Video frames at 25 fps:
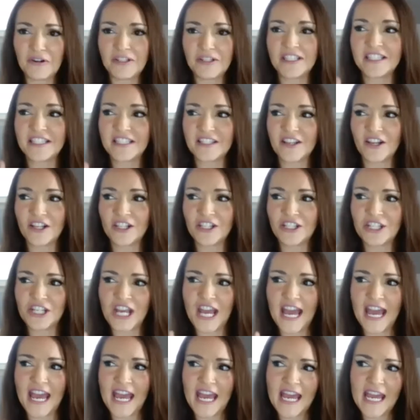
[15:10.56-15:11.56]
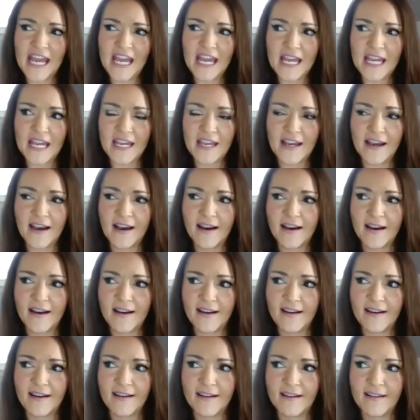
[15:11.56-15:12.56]
such a
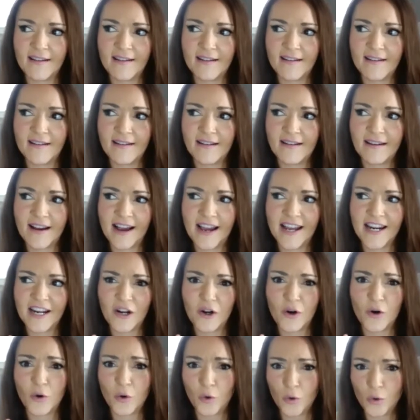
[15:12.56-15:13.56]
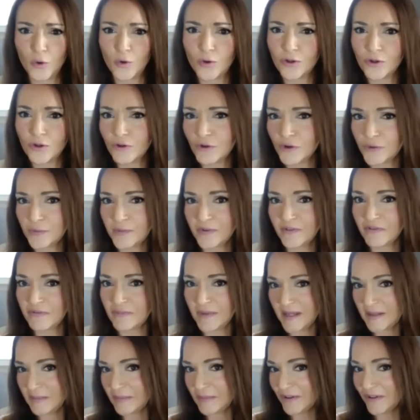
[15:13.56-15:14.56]
kind of cool group of
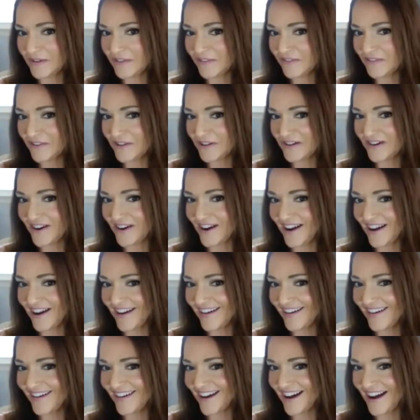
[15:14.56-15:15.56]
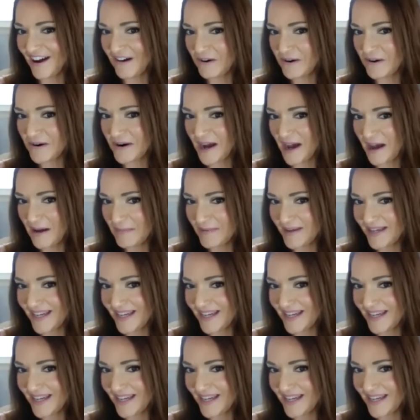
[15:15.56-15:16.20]
people for our hobby.